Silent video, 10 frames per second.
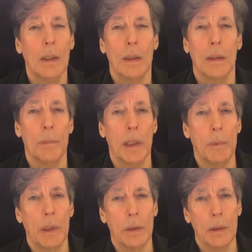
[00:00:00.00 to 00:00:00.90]
The
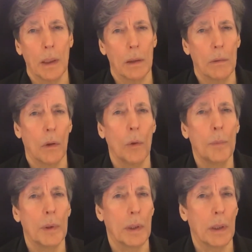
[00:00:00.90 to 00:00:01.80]
baby now
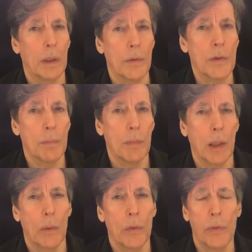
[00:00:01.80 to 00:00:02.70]
opened its
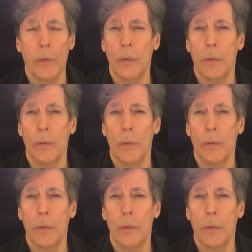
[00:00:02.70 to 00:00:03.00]
mouth,